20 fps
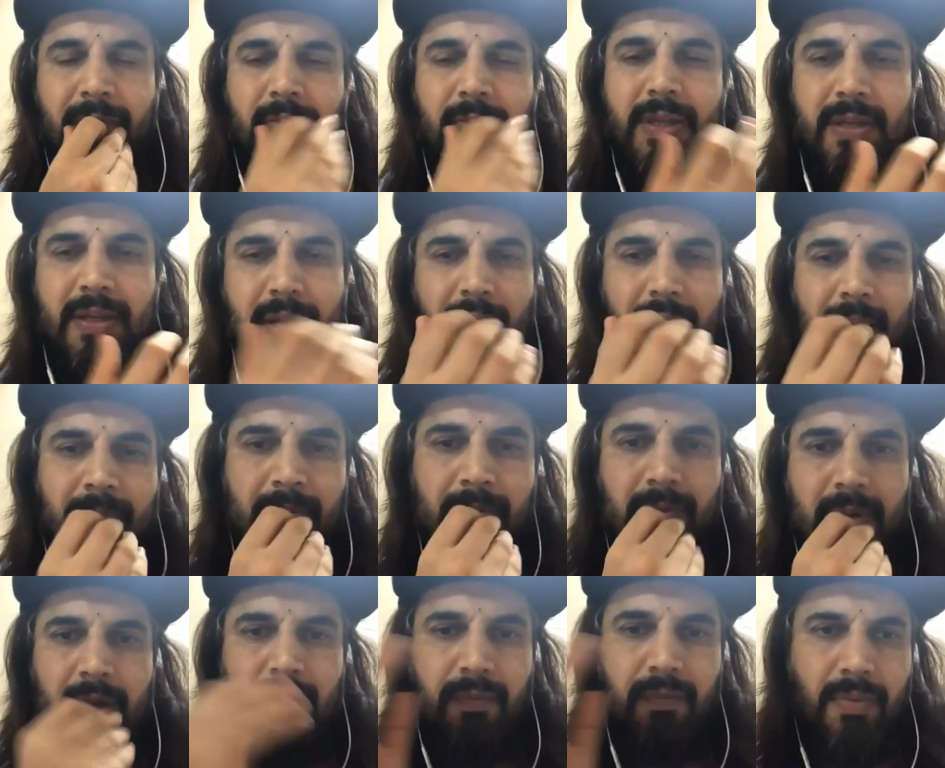with time
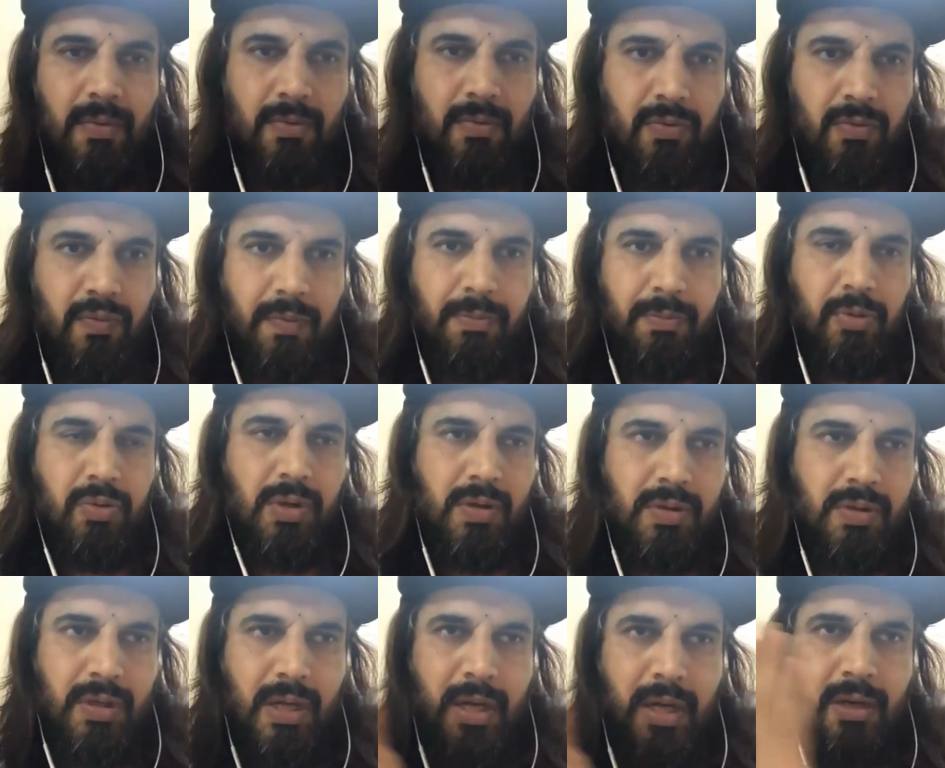in
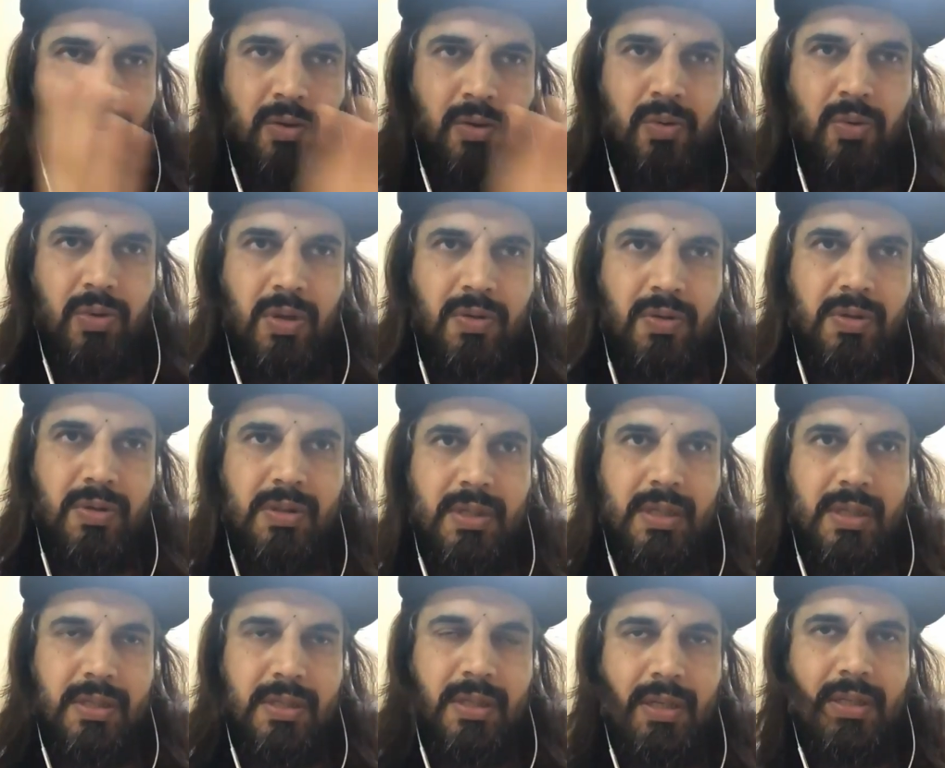2009 to
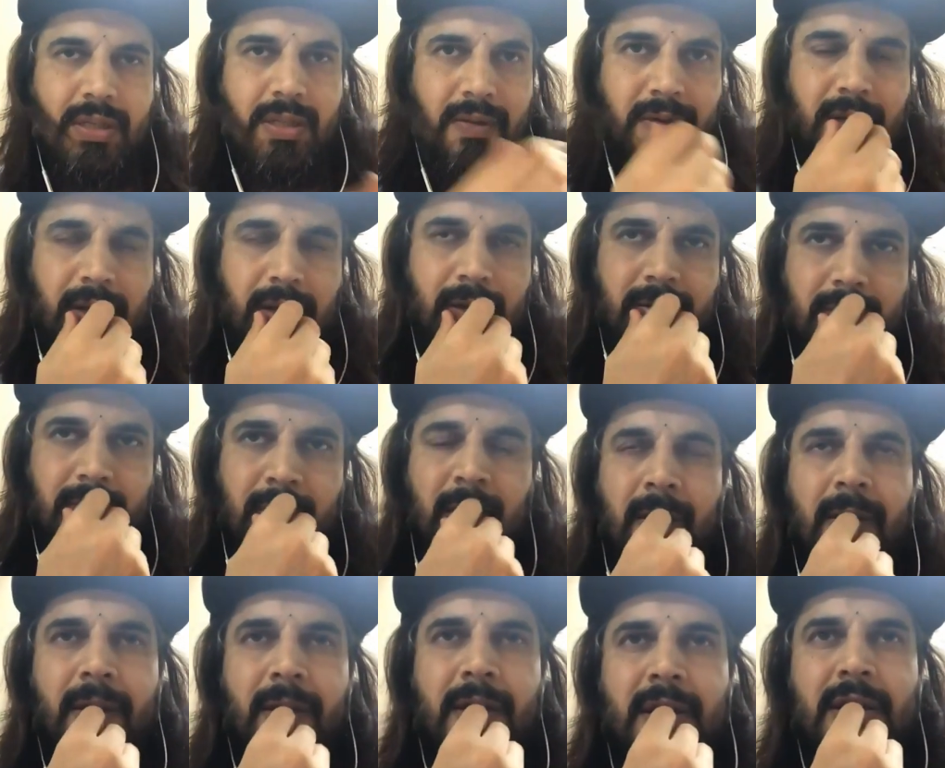
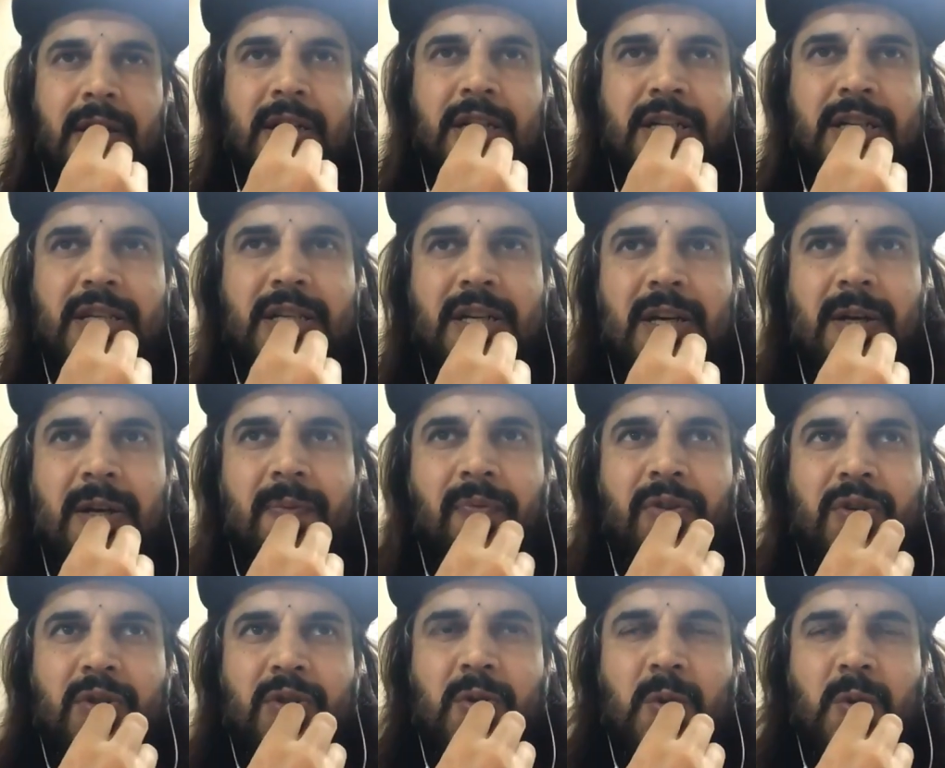2016-17.
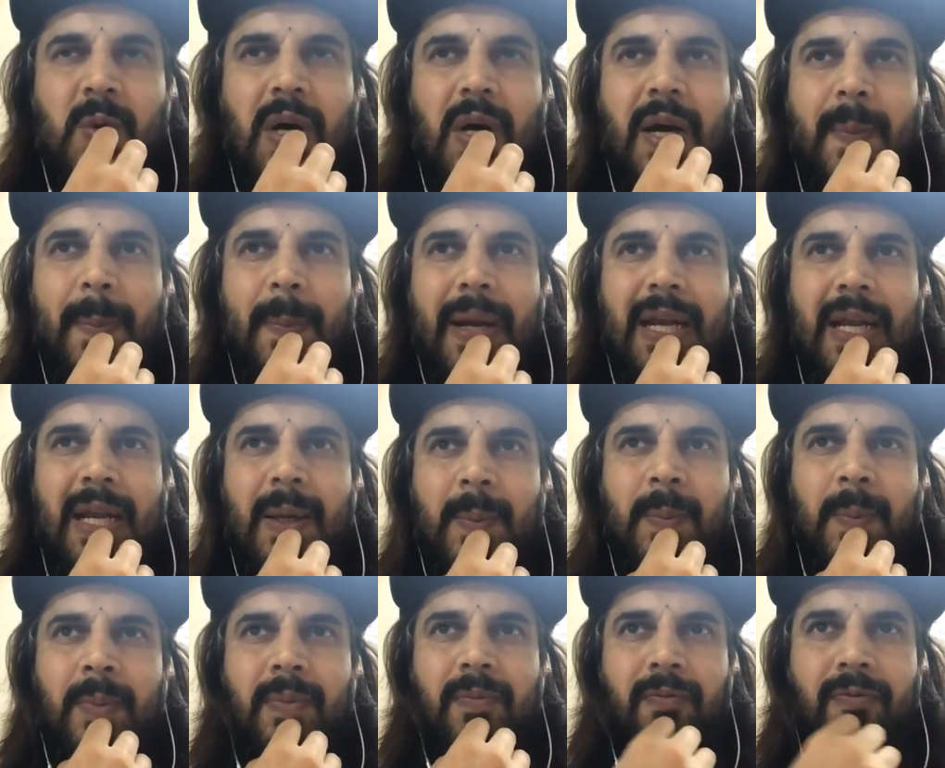So I met
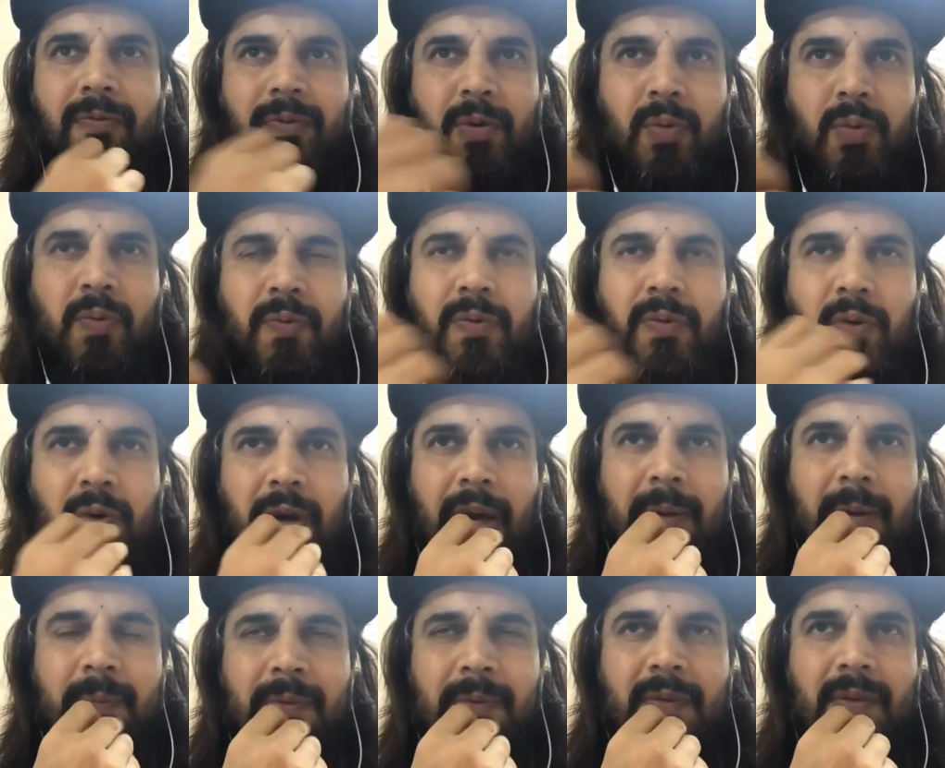him few
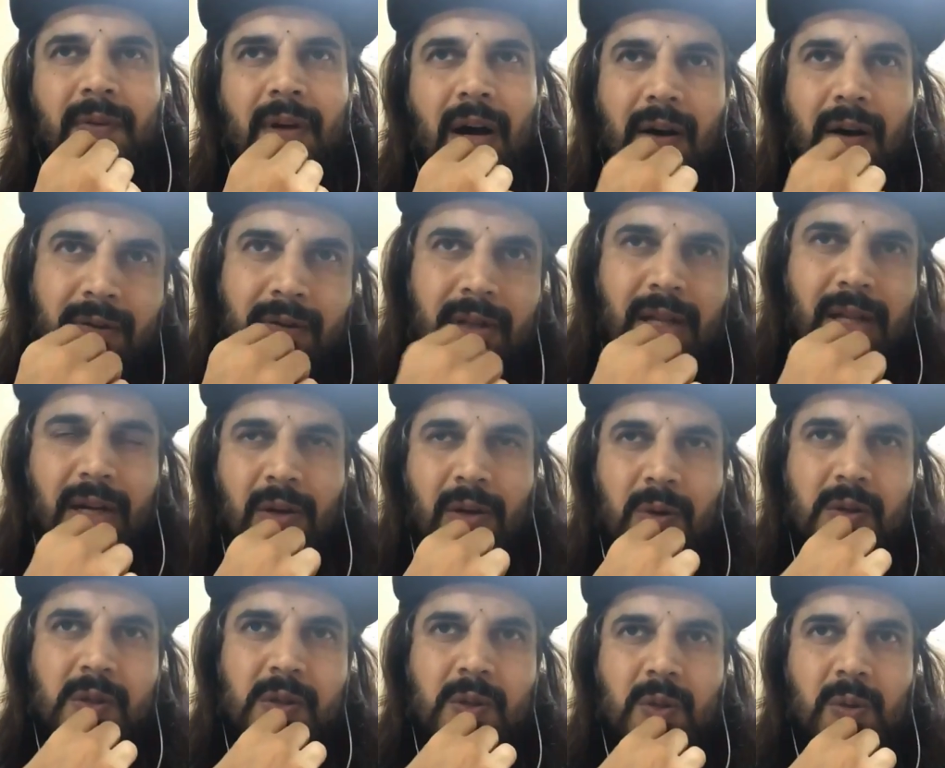times after that
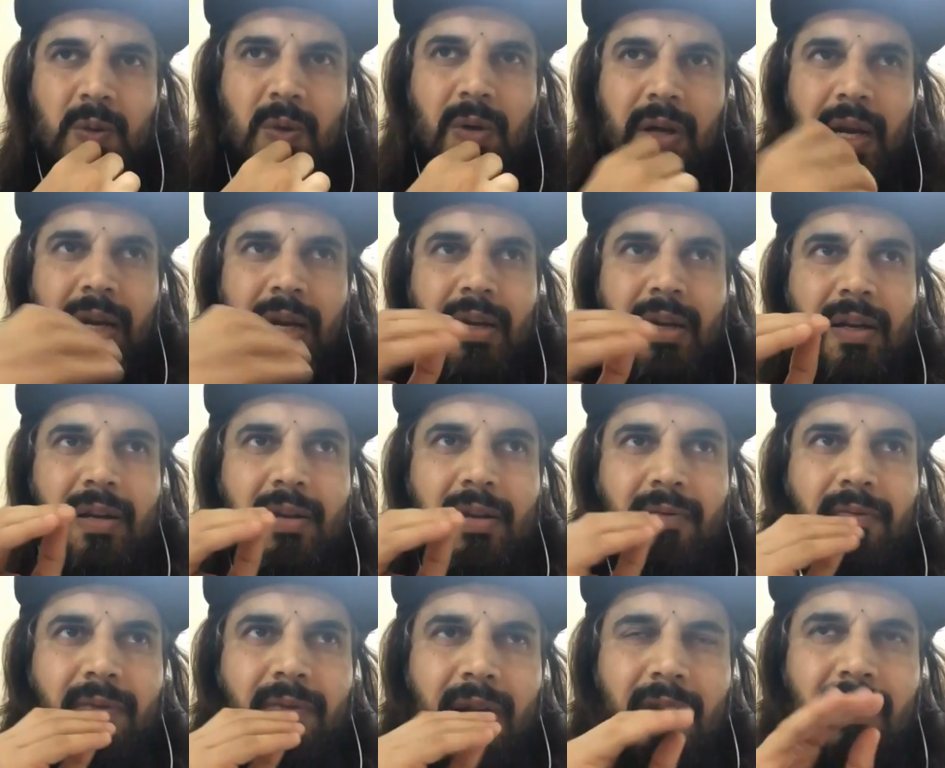also. And
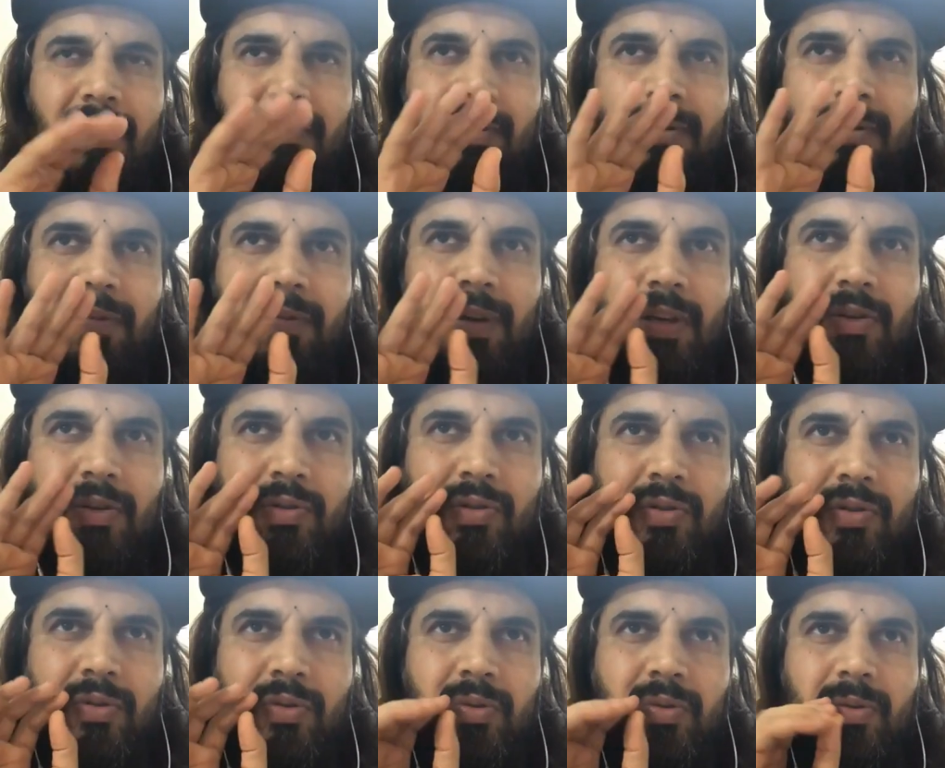whenever we
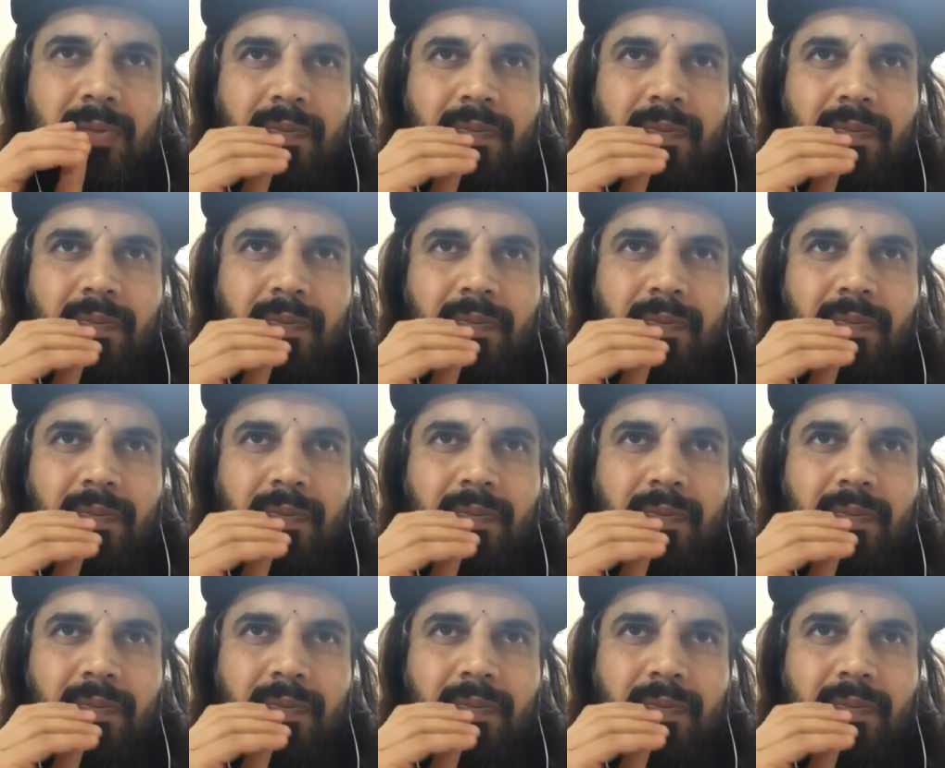used to,